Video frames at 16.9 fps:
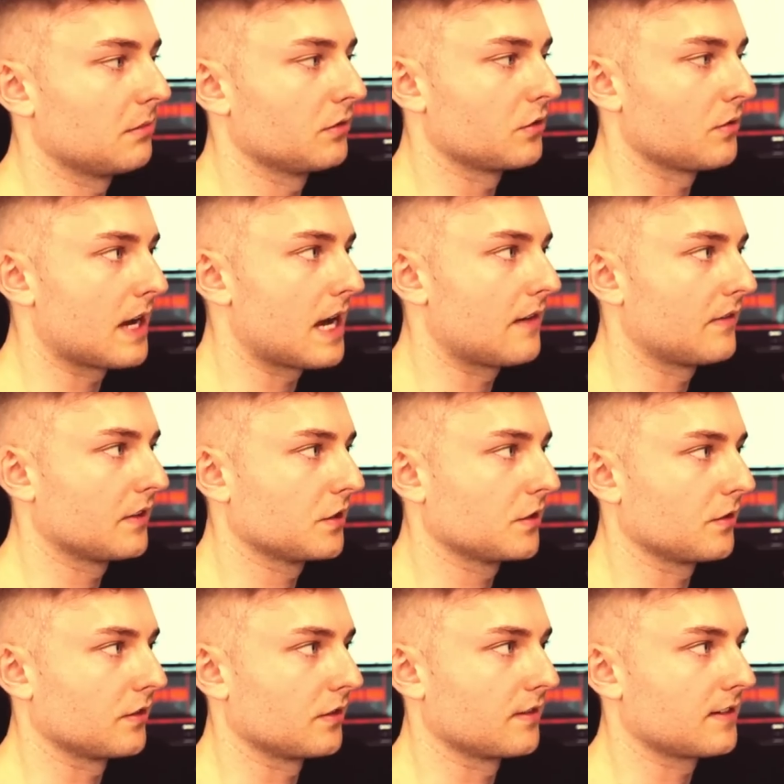able to have a
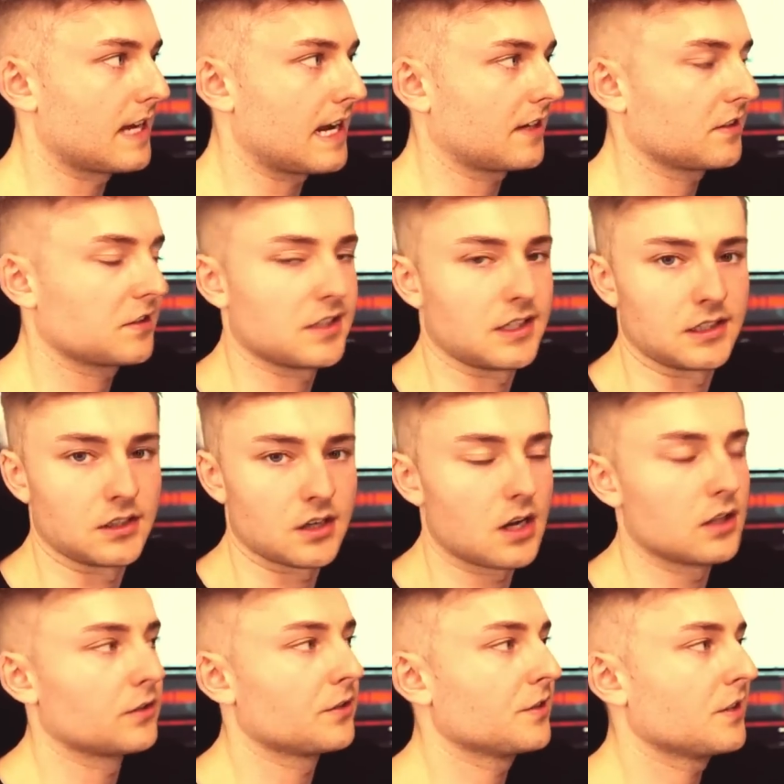certain text and
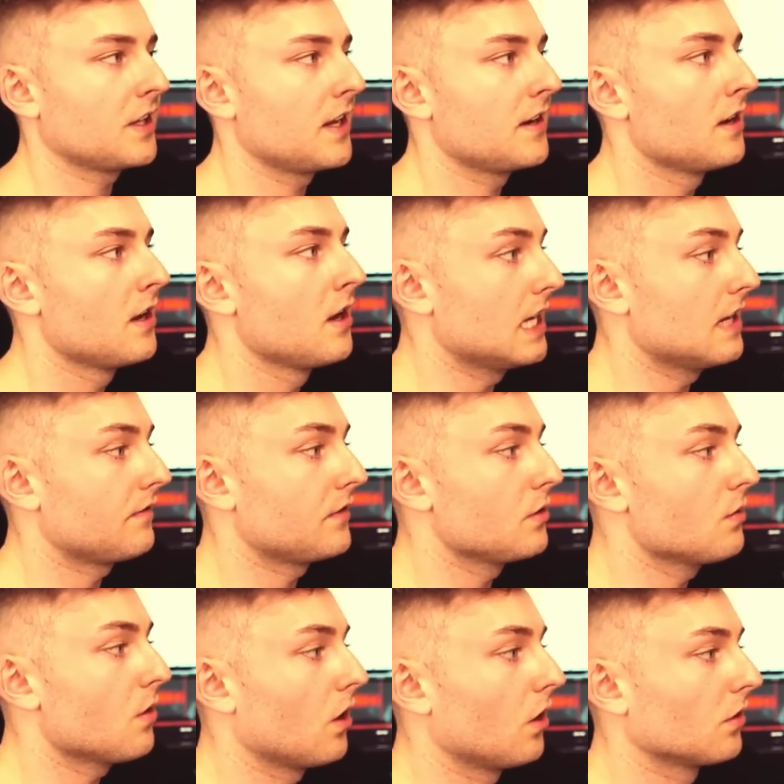color set. If
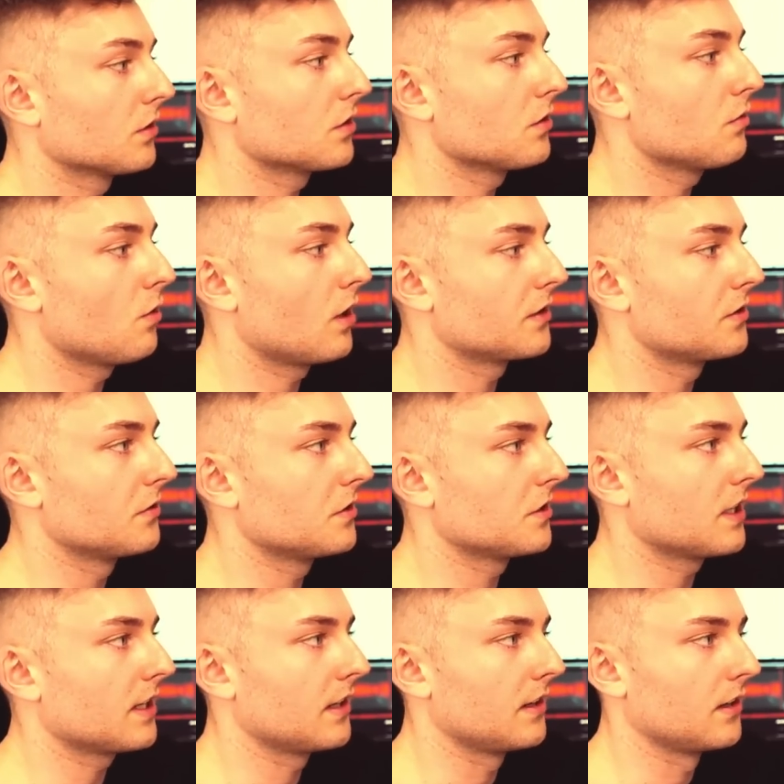you also want to
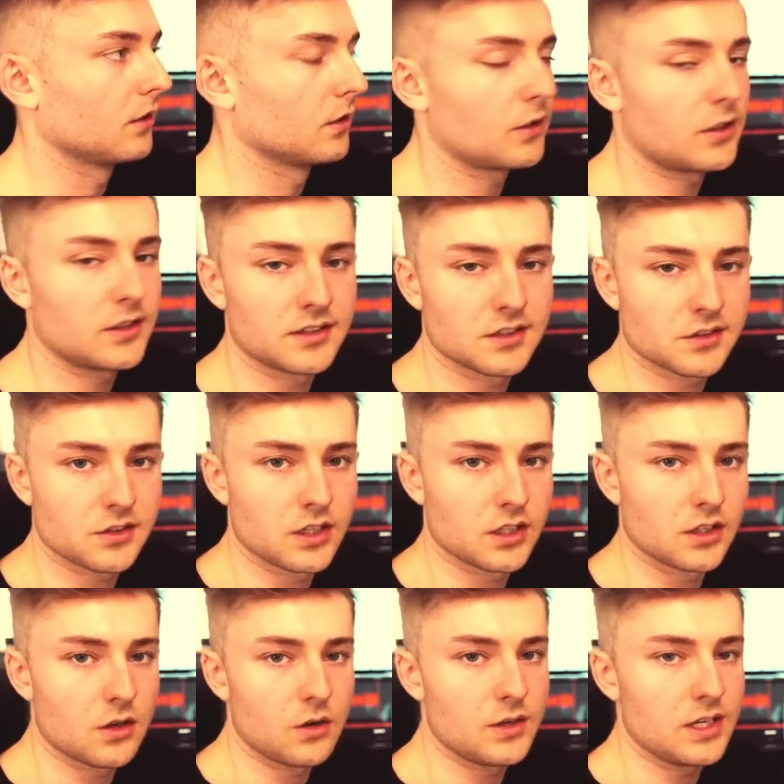set an alert that's going
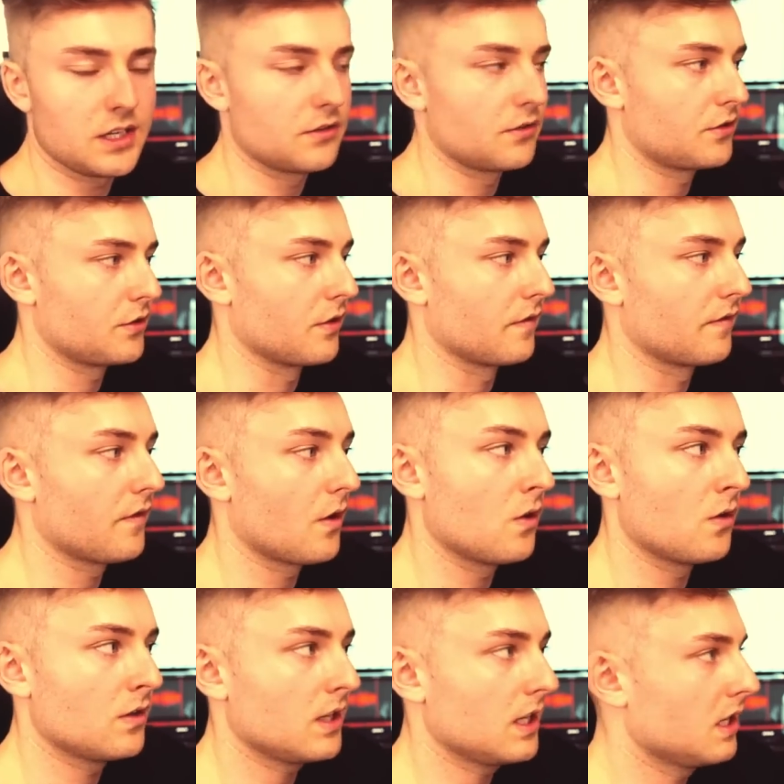to go either to your
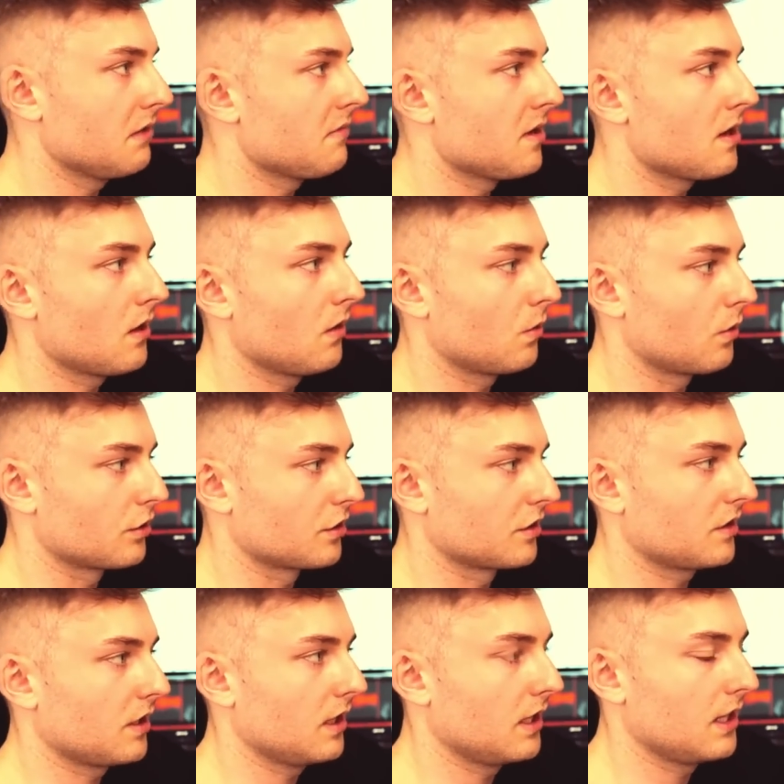phone, email, or
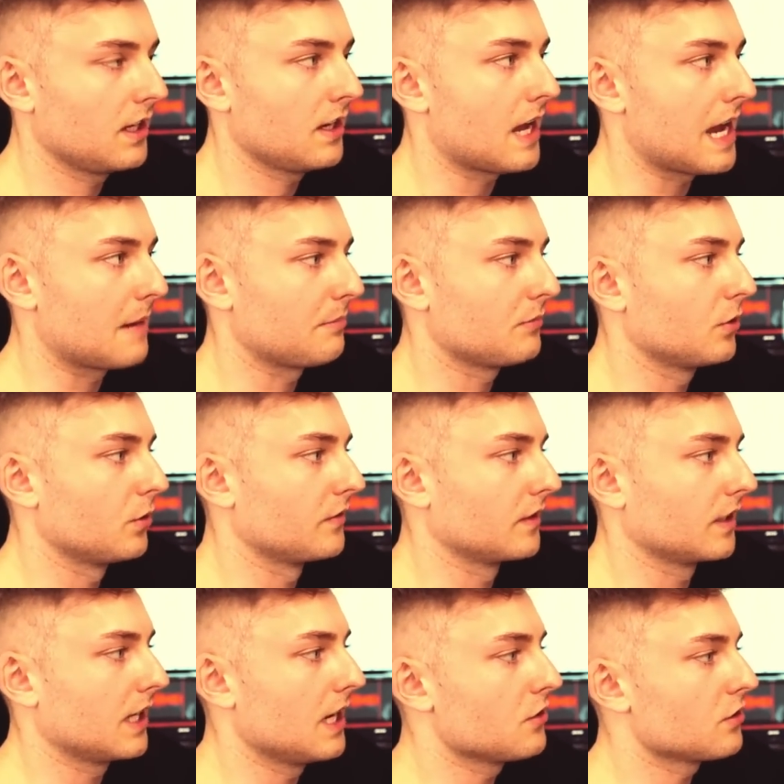just in-app
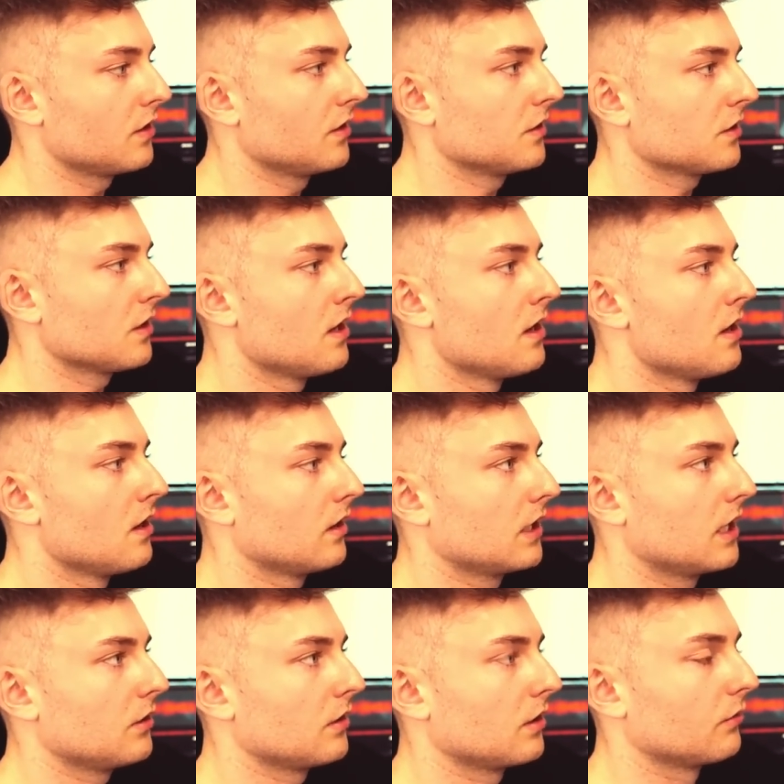notifications,
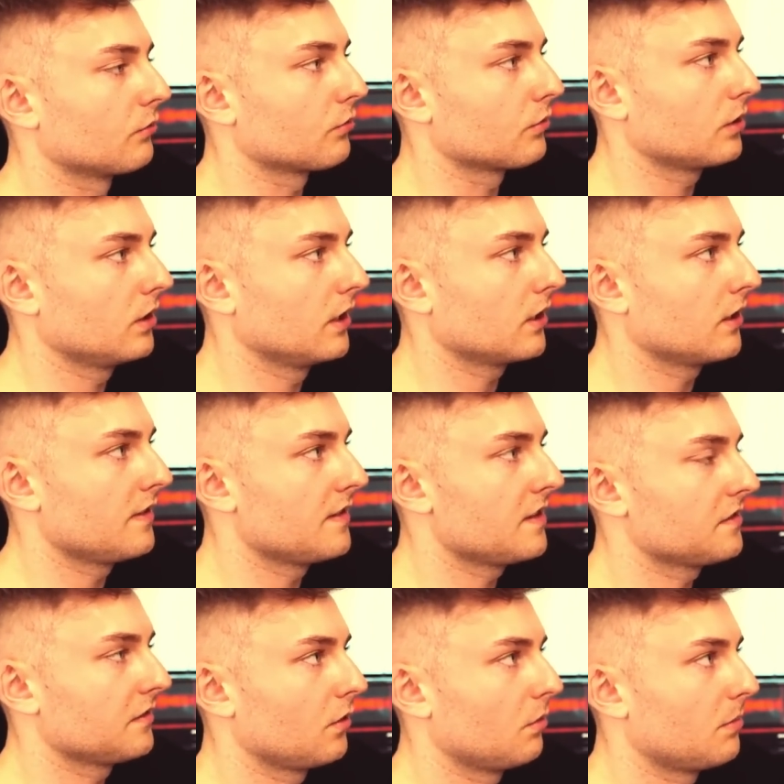okay, you can click on
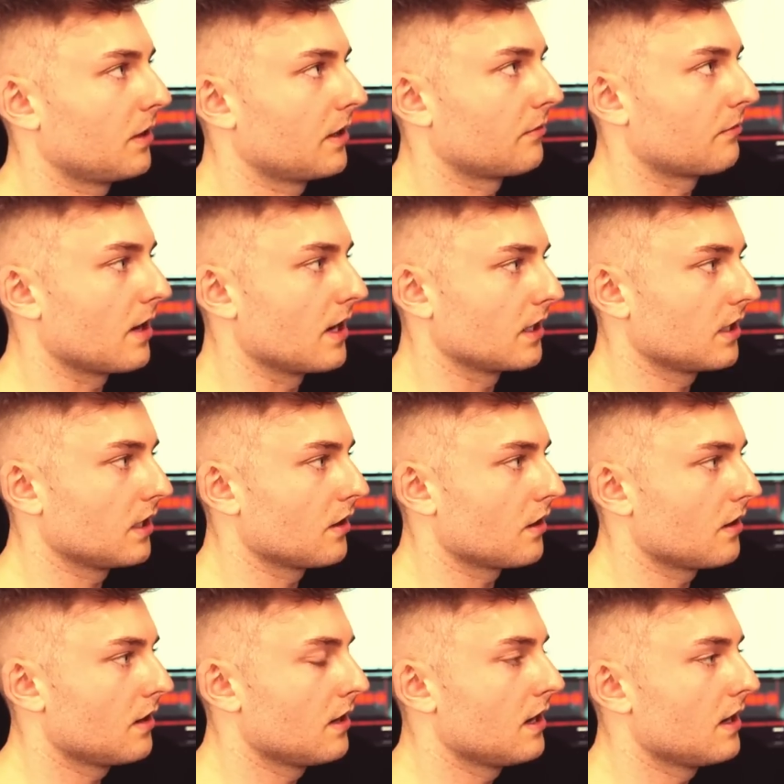this little button right
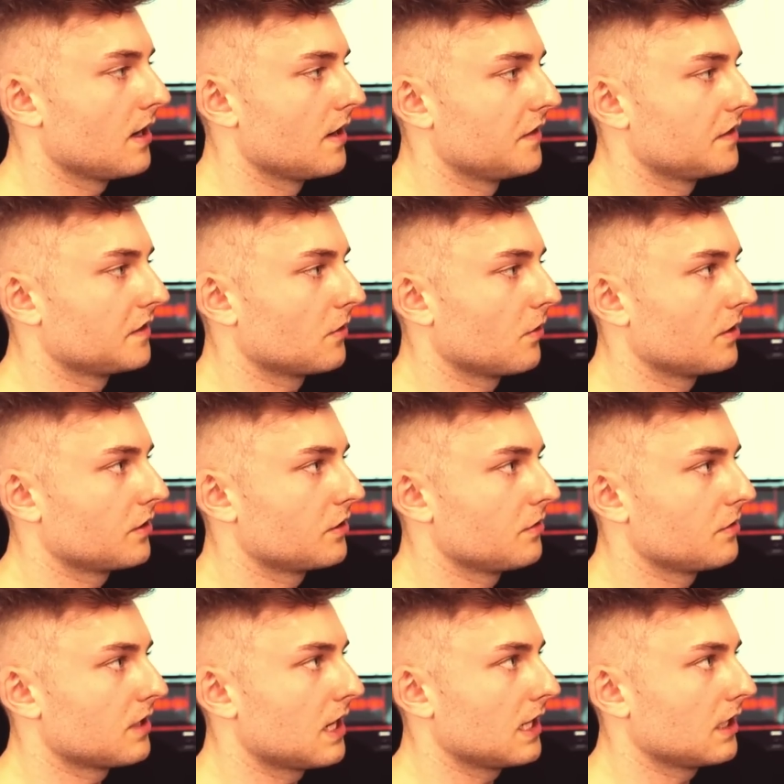here. This is going
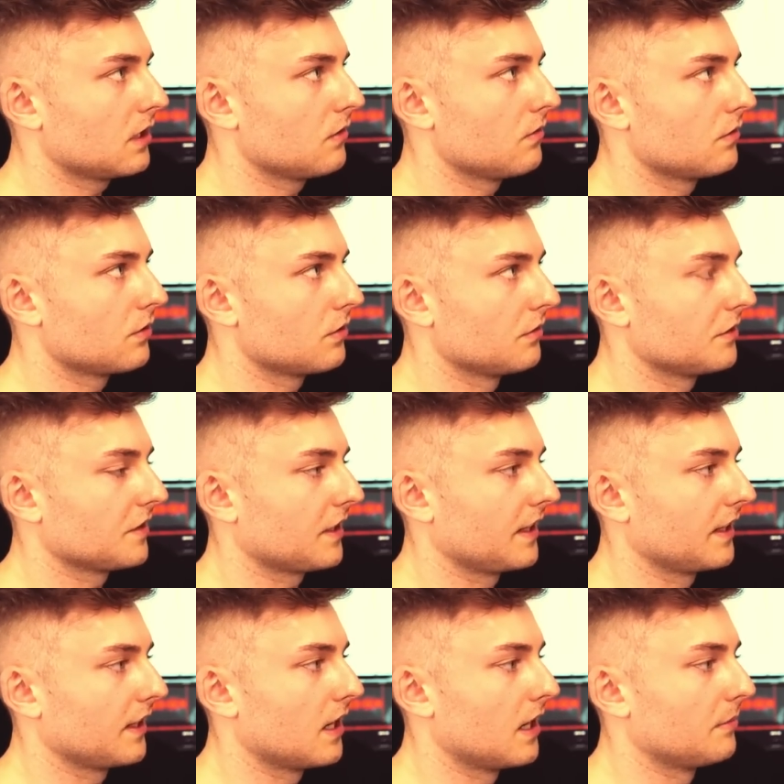to take you to
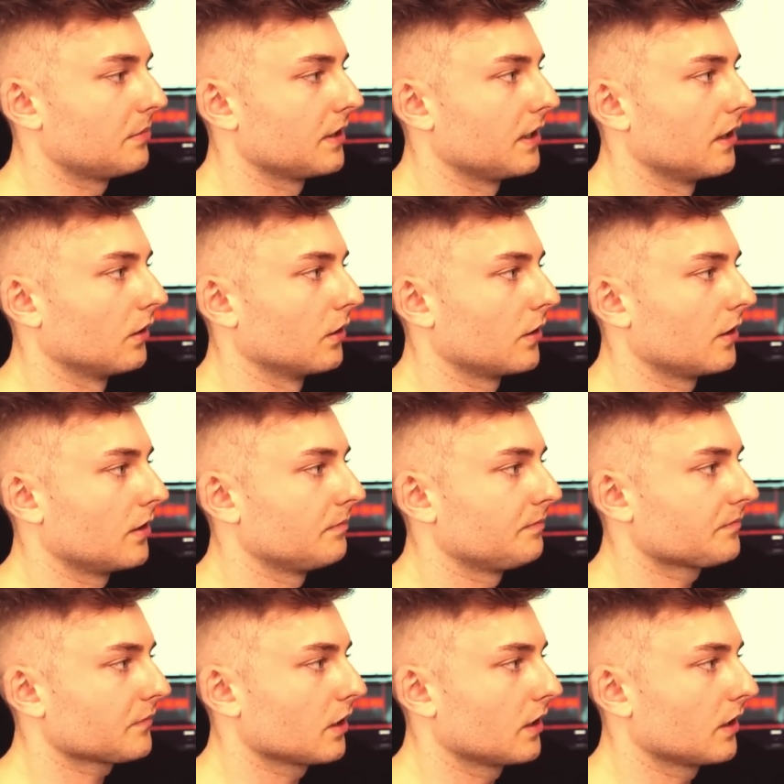setting up an alert.